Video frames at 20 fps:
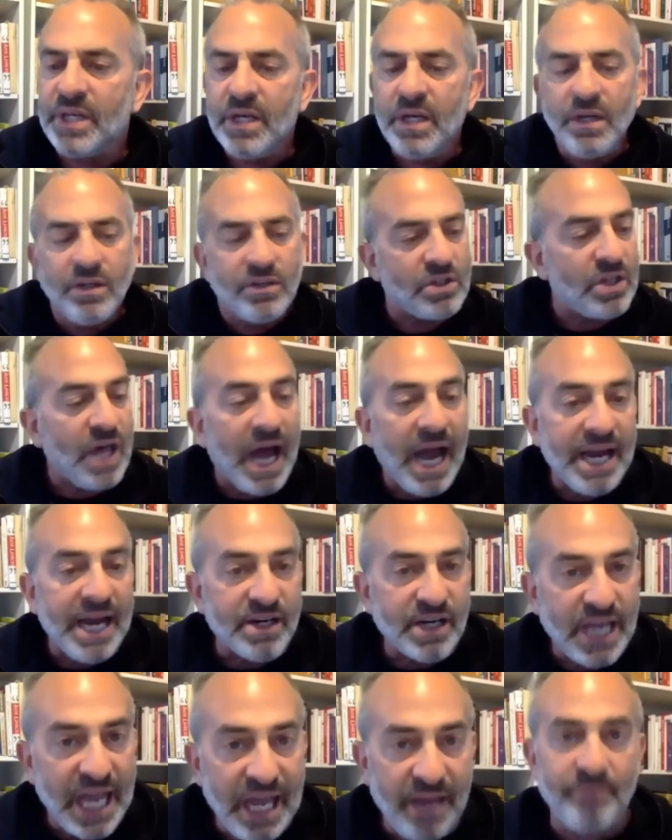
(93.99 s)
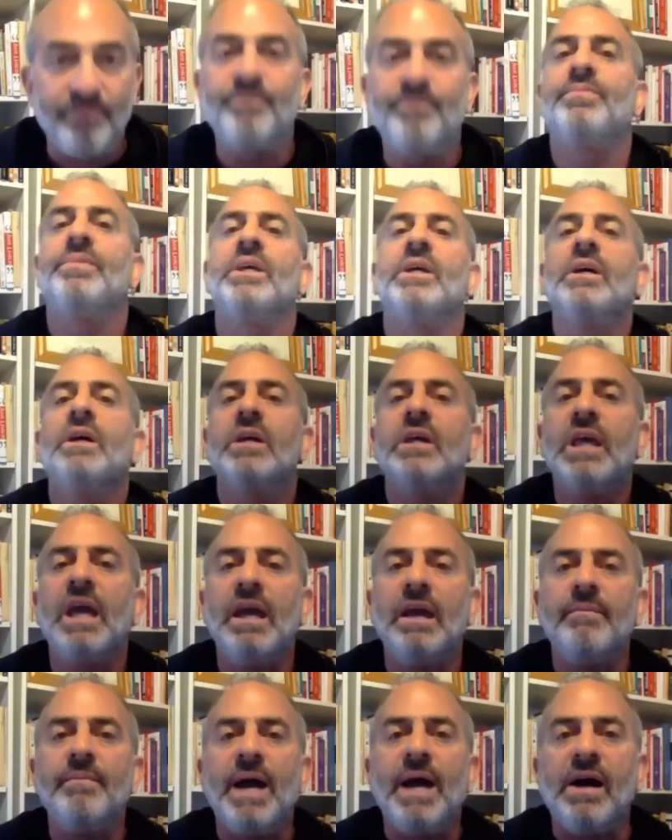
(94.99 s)
So the higher game
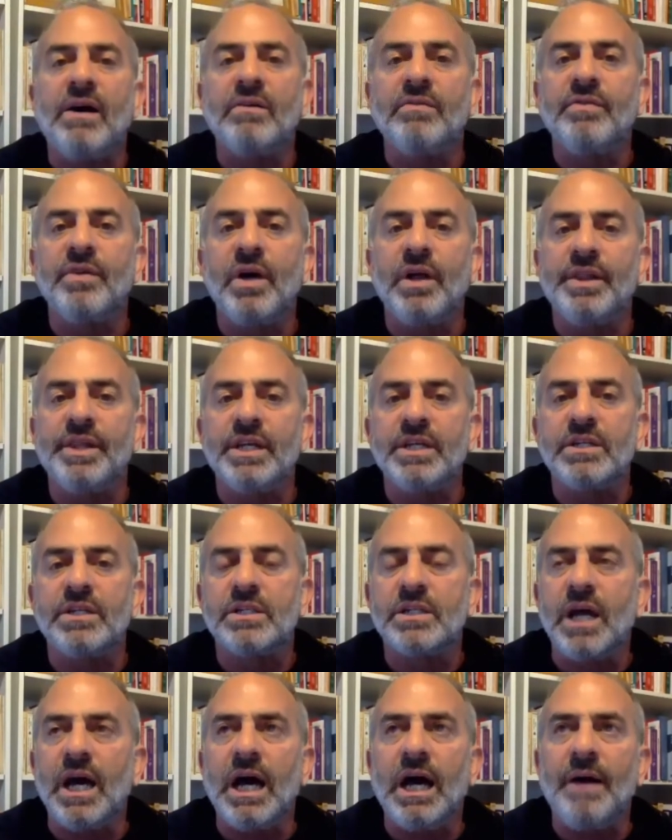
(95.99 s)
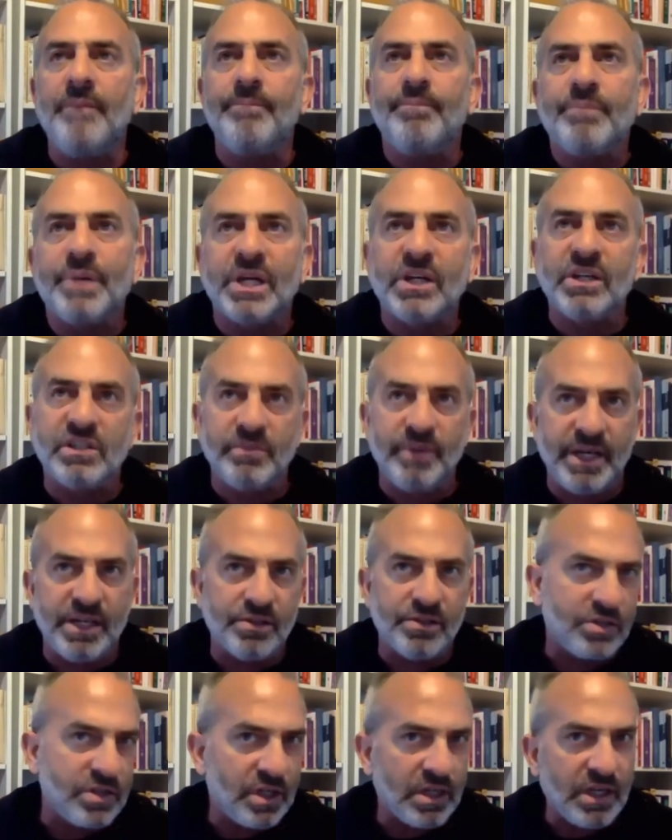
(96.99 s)
came out of all this um, because of my
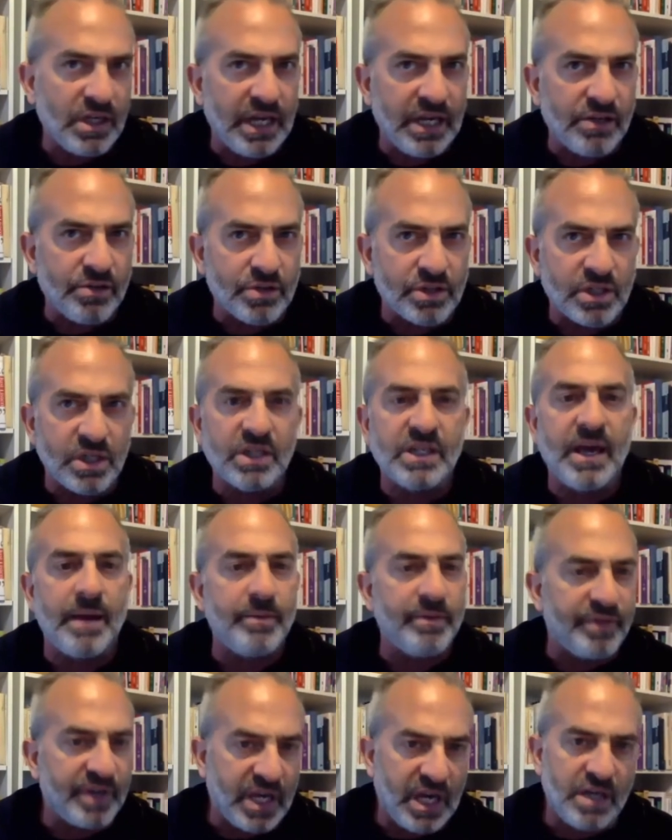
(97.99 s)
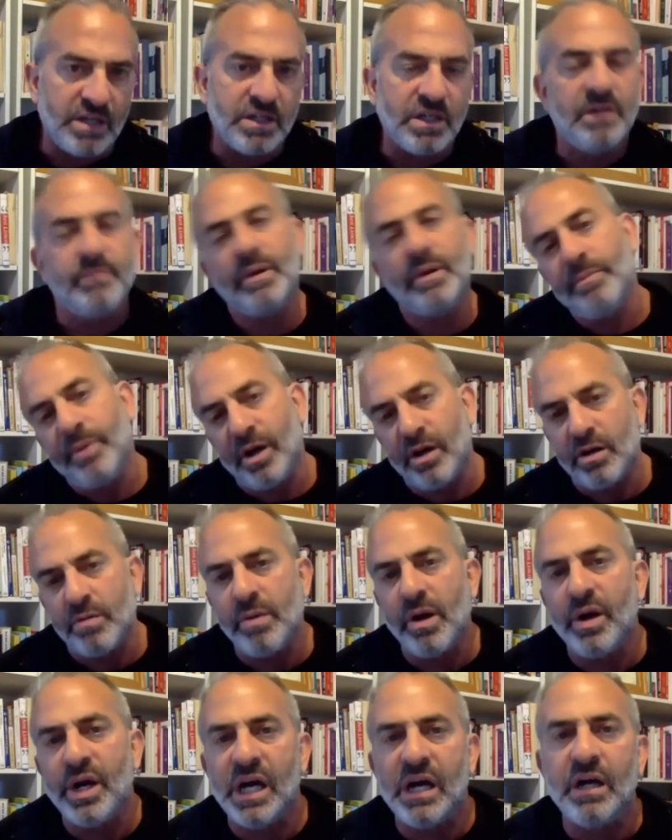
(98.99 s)
interest in, interest in gamification and my partner
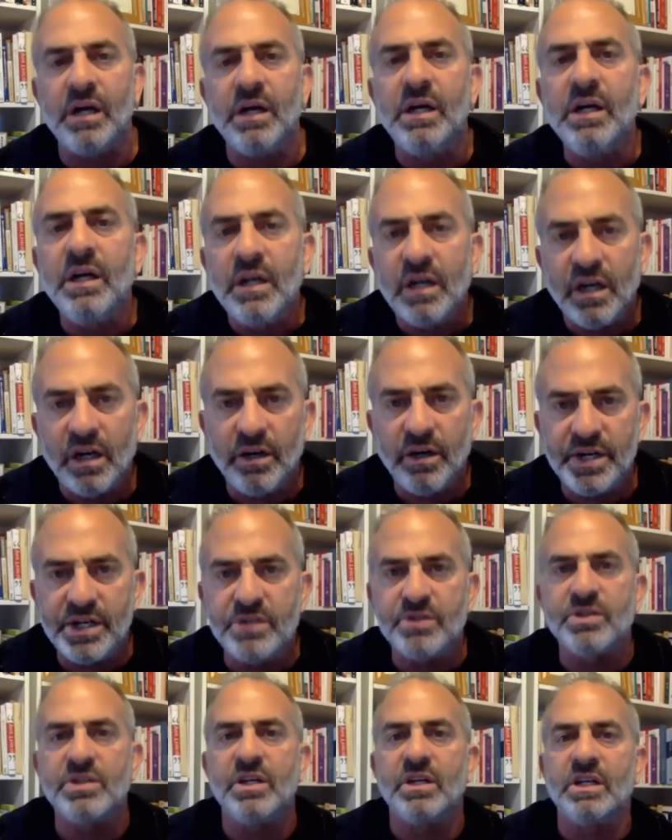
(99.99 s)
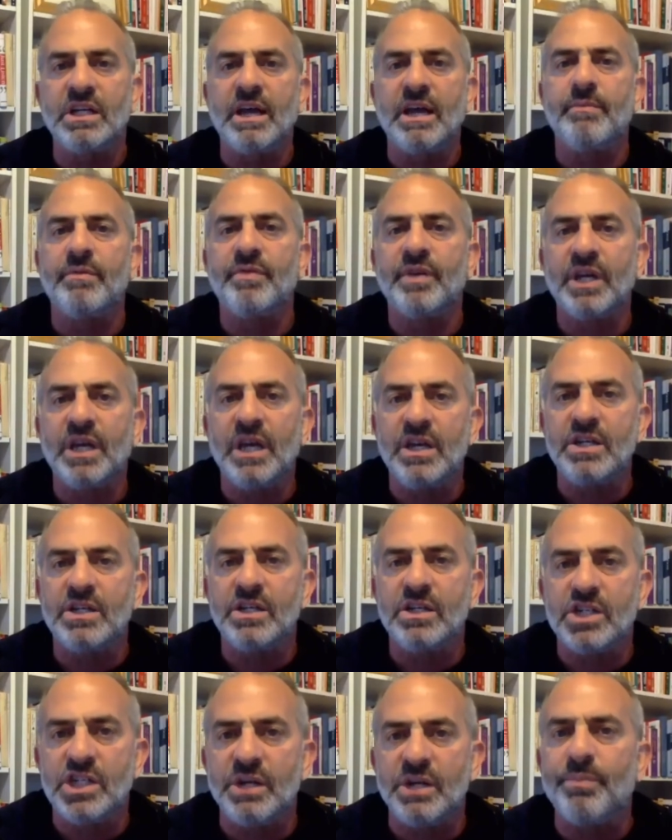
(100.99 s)
Mariella, her interest in gamification.
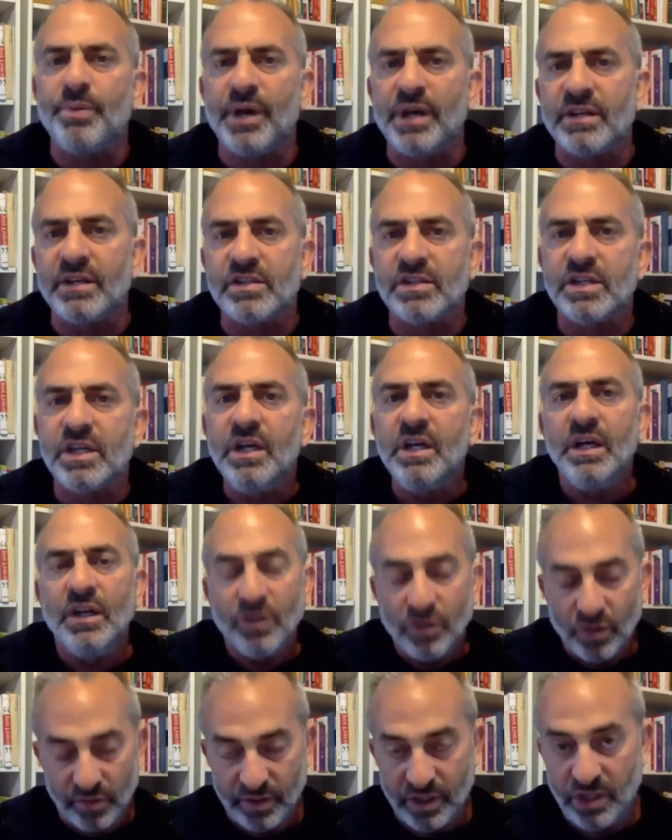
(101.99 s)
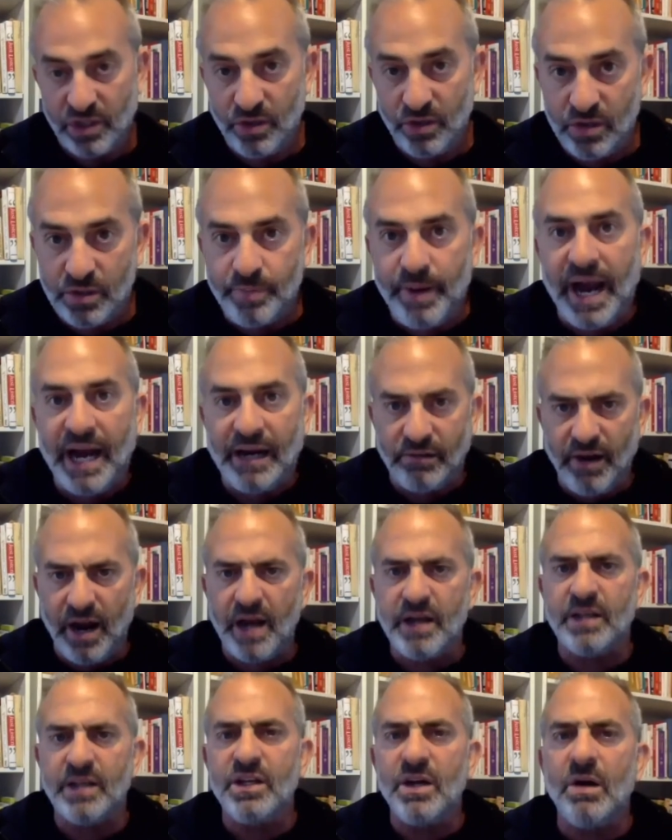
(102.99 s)
She brings sort of a huge background
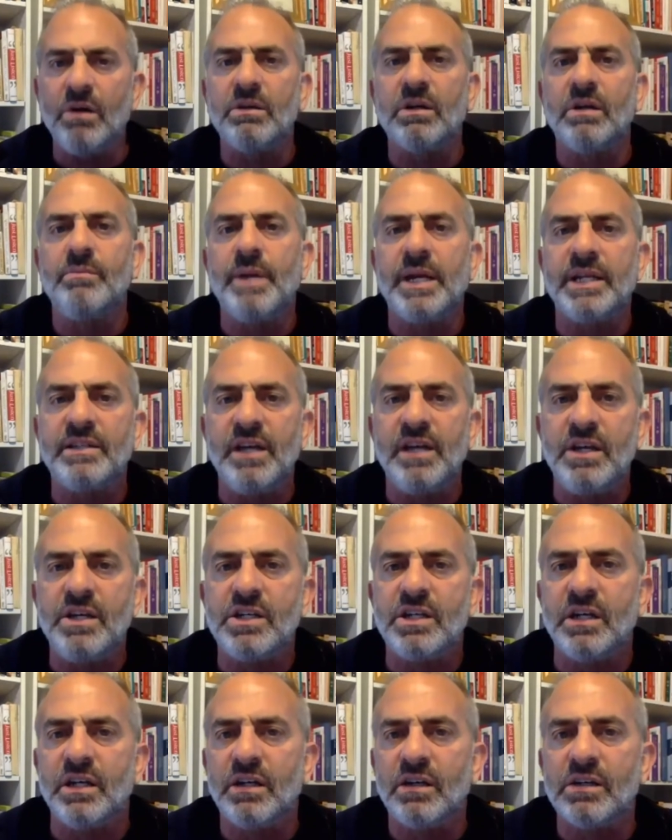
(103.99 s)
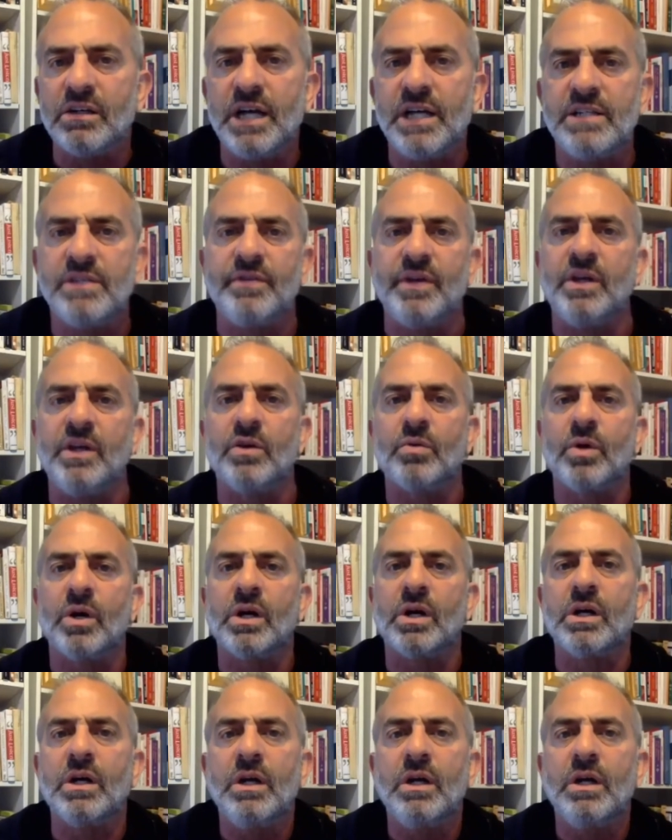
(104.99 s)
in yoga and meditation and all kinds of inner work.